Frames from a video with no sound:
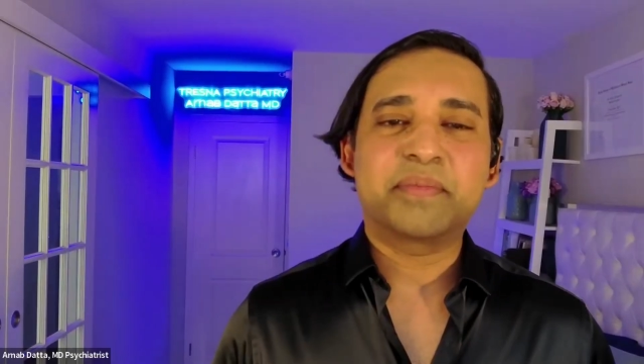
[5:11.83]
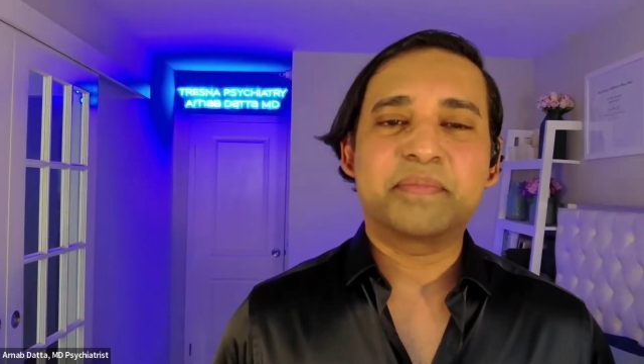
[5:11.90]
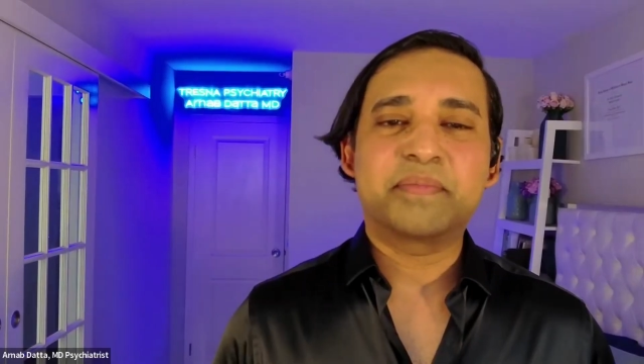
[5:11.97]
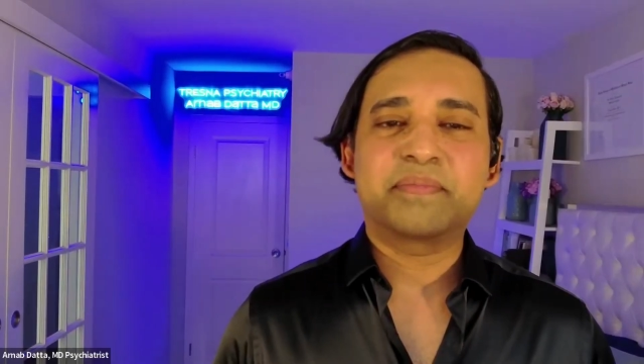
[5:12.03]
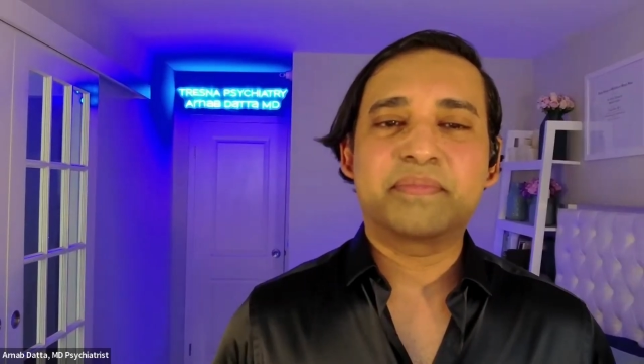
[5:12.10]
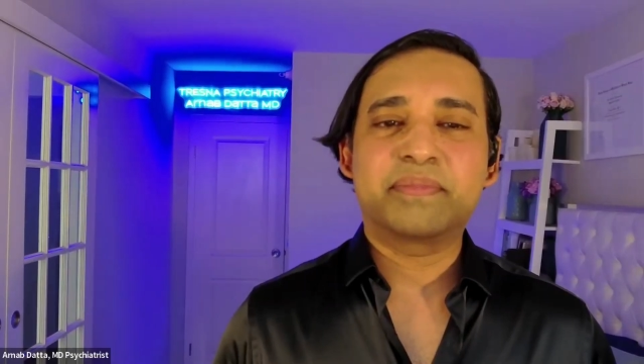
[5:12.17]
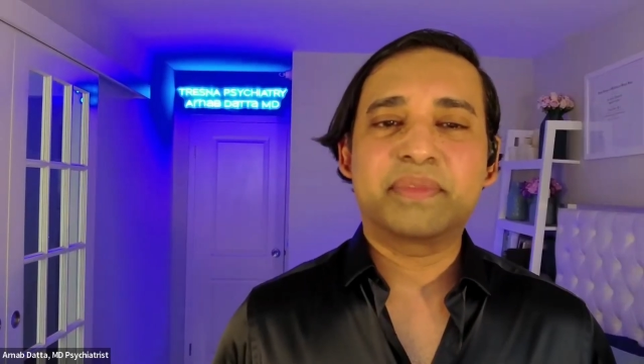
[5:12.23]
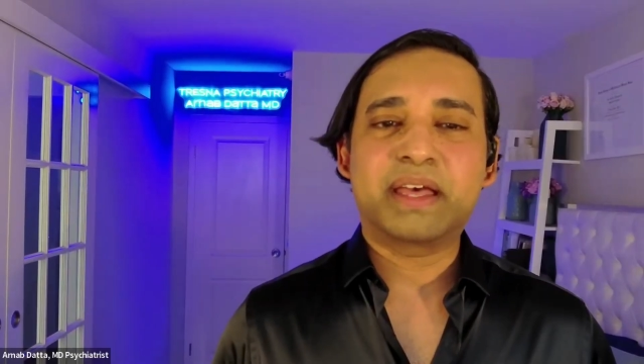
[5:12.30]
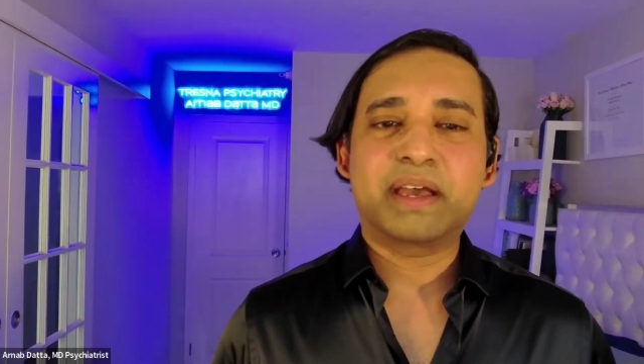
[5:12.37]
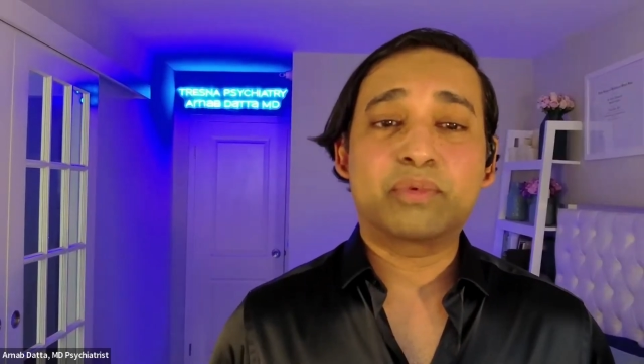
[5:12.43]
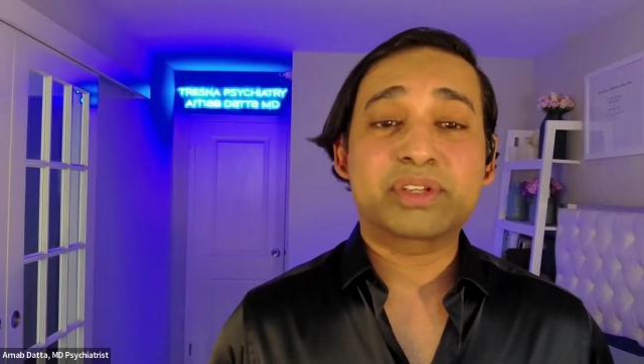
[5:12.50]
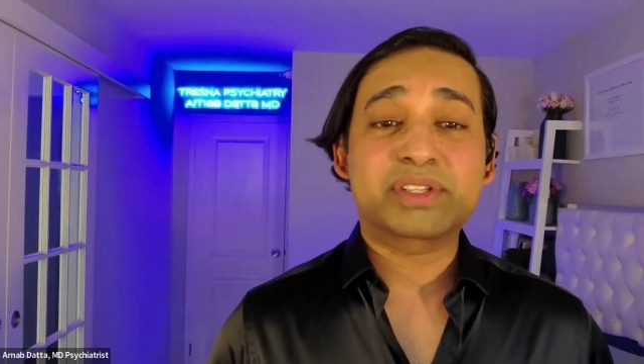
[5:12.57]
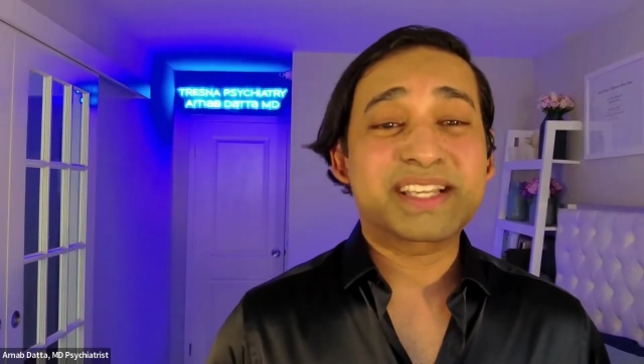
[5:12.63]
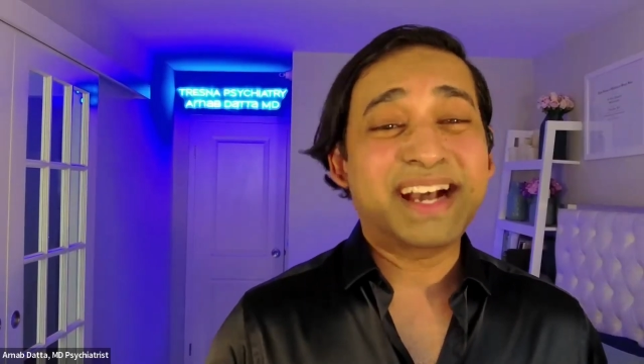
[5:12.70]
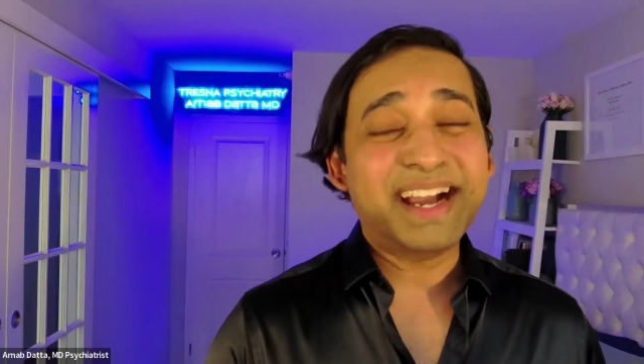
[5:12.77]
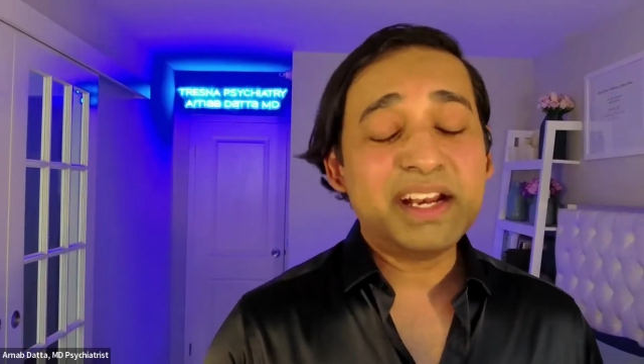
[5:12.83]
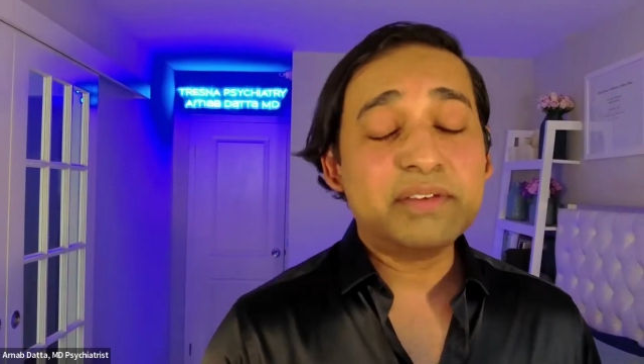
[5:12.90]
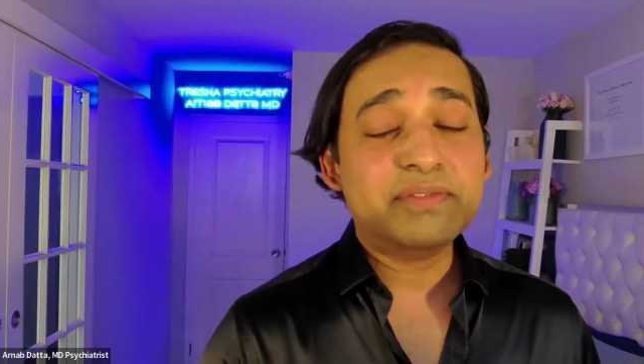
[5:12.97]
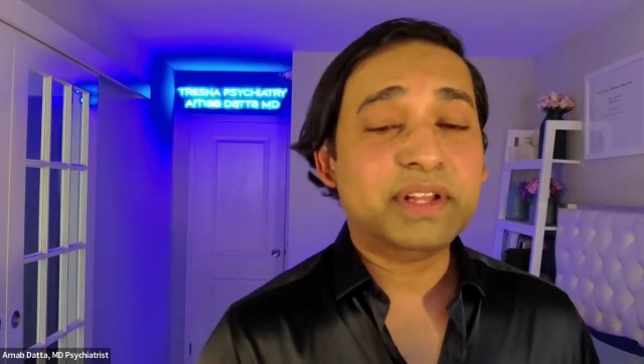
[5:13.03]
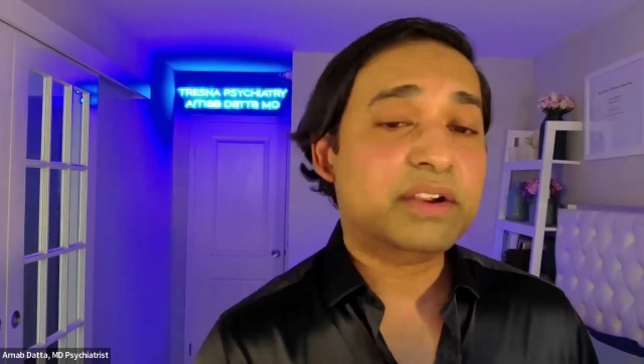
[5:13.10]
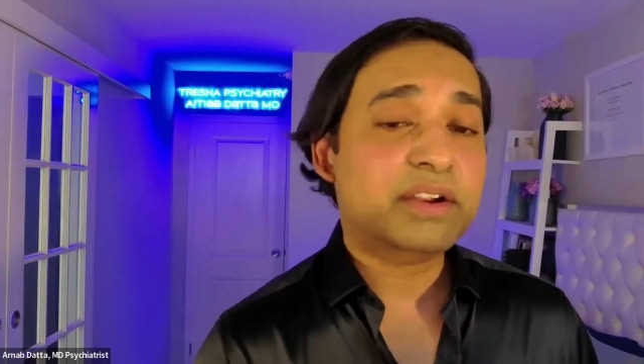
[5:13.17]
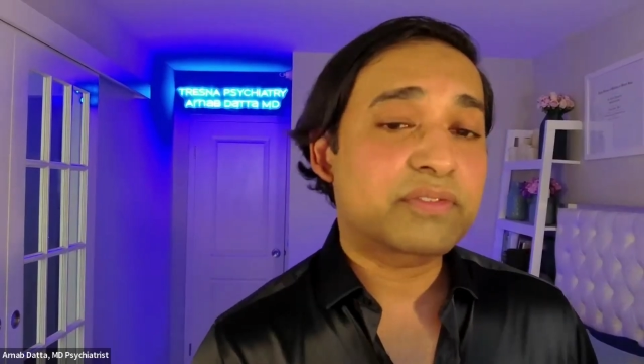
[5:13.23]
that was
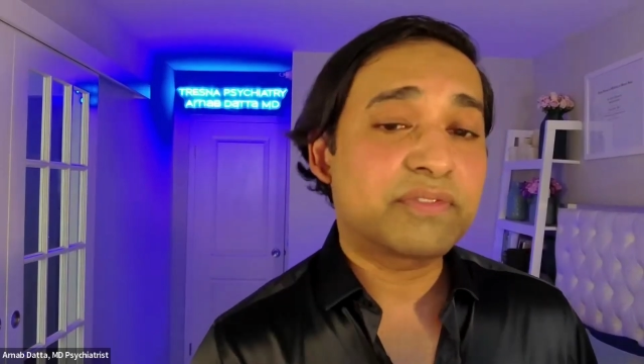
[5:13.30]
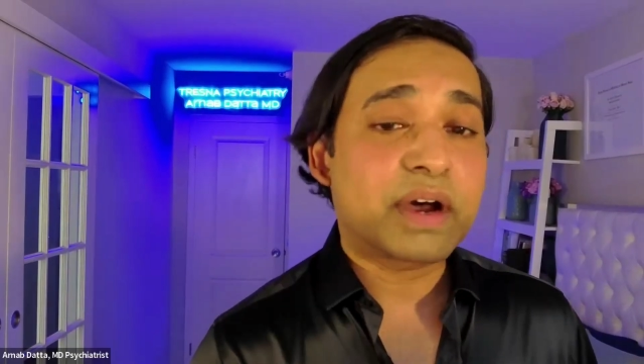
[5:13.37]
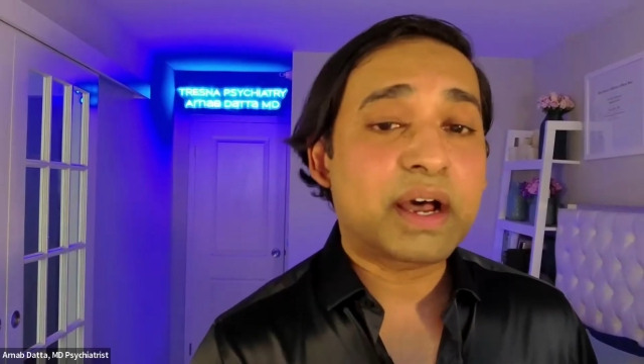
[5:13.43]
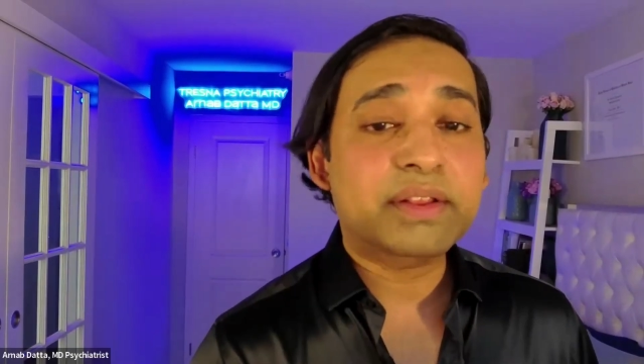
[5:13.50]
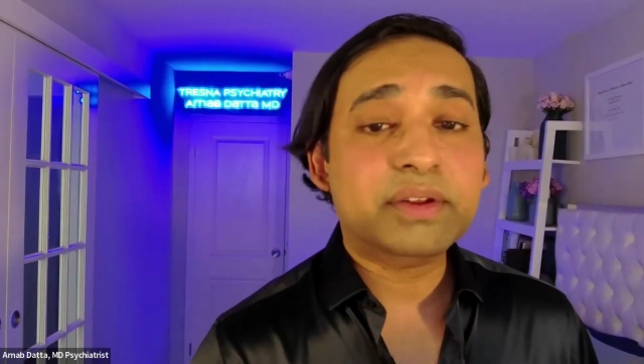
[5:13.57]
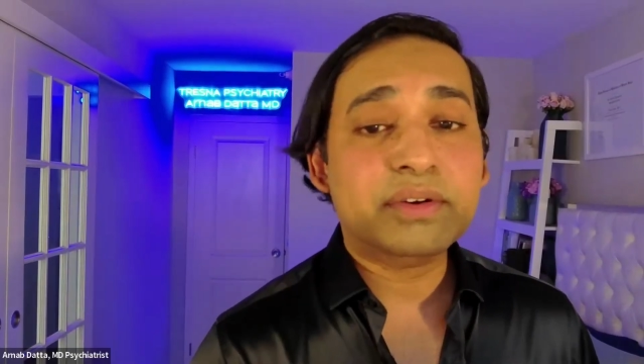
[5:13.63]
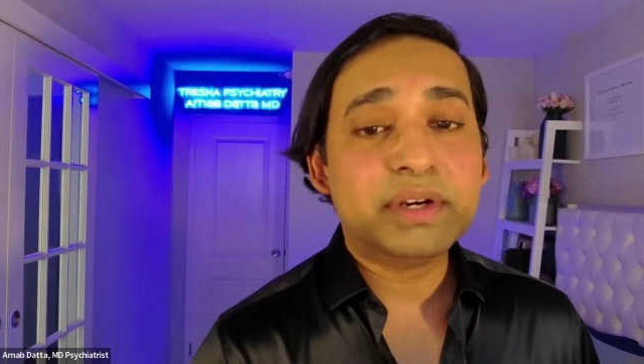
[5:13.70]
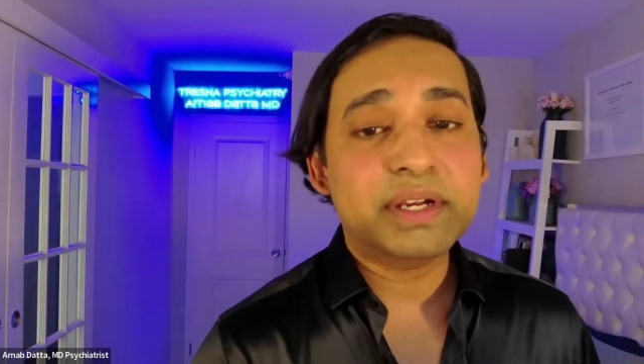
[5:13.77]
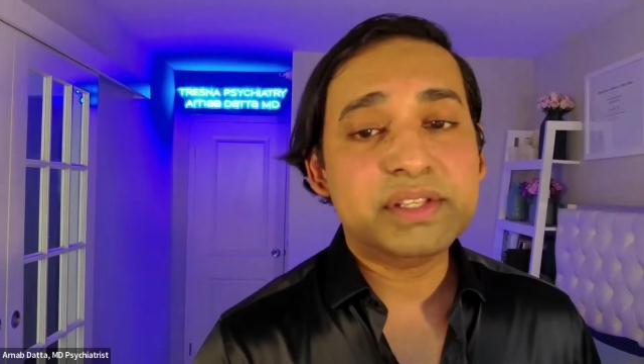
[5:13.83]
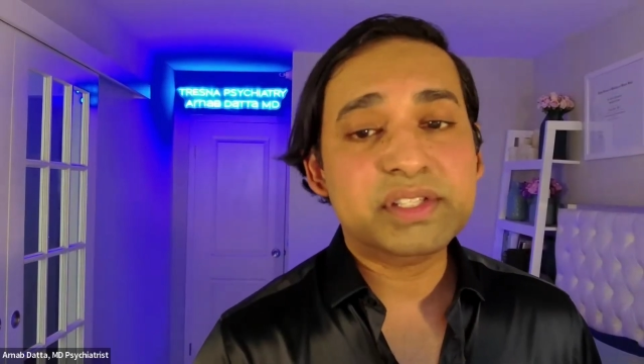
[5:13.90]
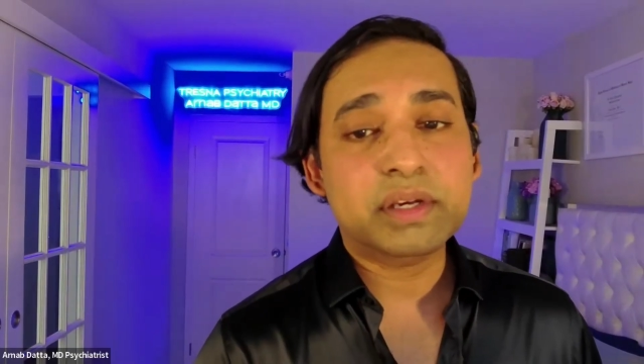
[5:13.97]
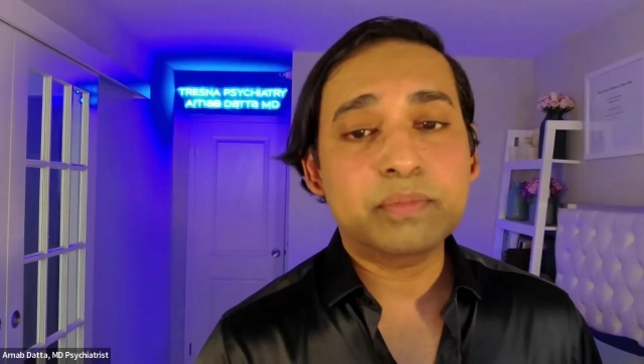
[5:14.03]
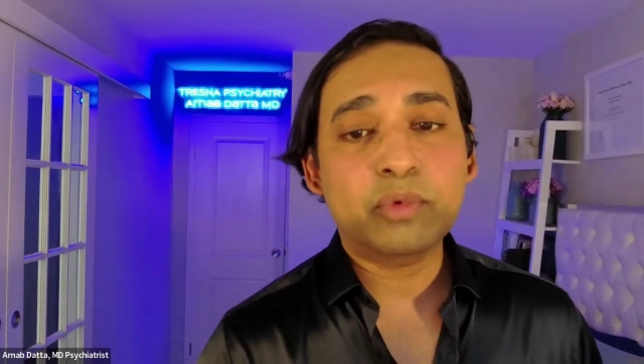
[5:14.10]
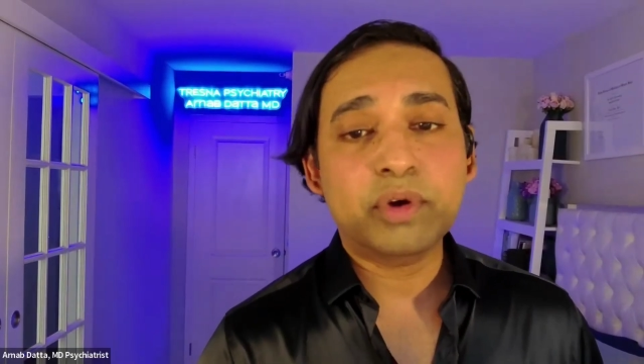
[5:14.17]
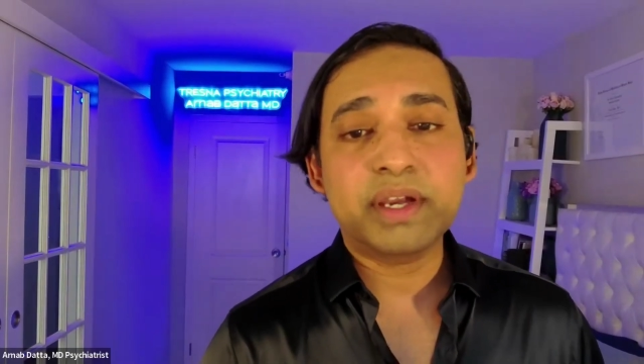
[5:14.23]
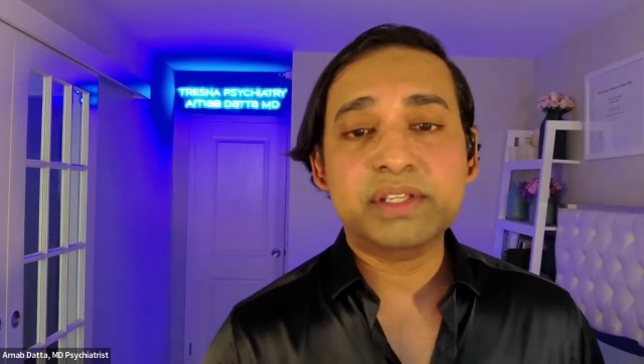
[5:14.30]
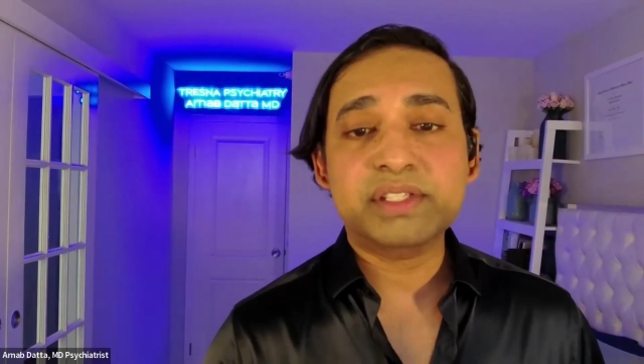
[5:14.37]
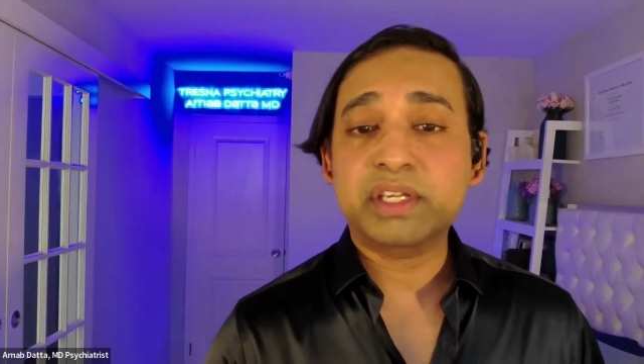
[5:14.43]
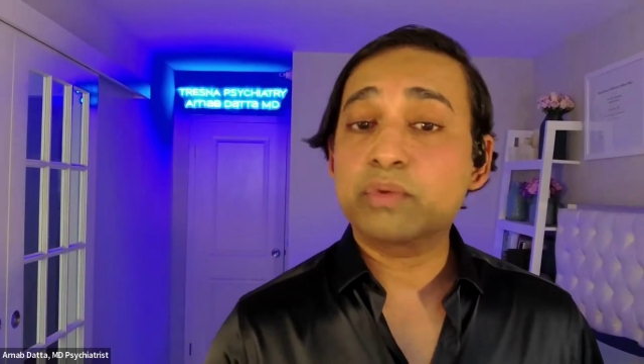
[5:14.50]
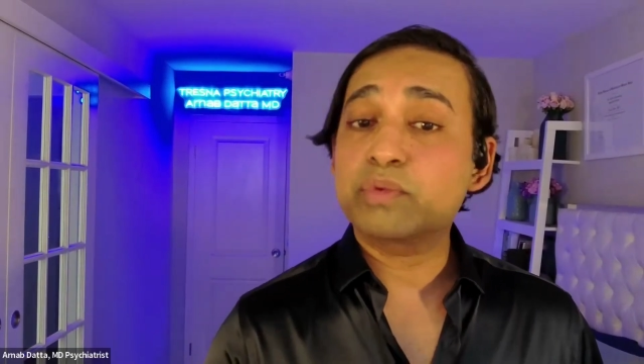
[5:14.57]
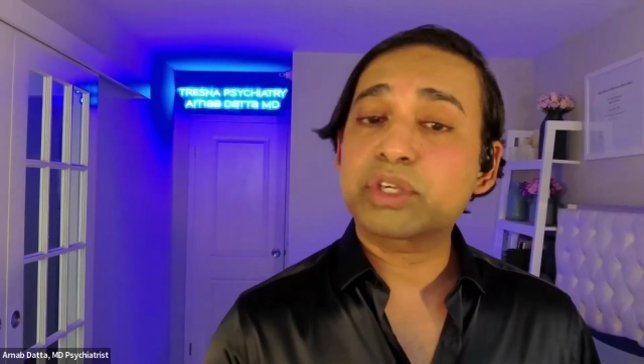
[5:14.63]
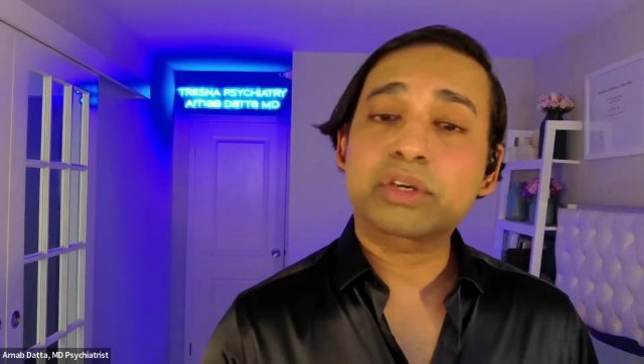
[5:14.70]
kind of like her father in some
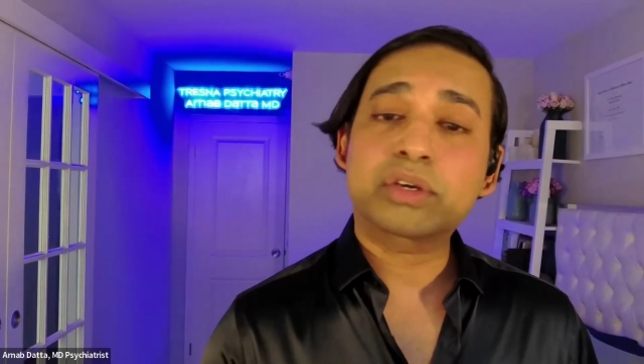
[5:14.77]
ways.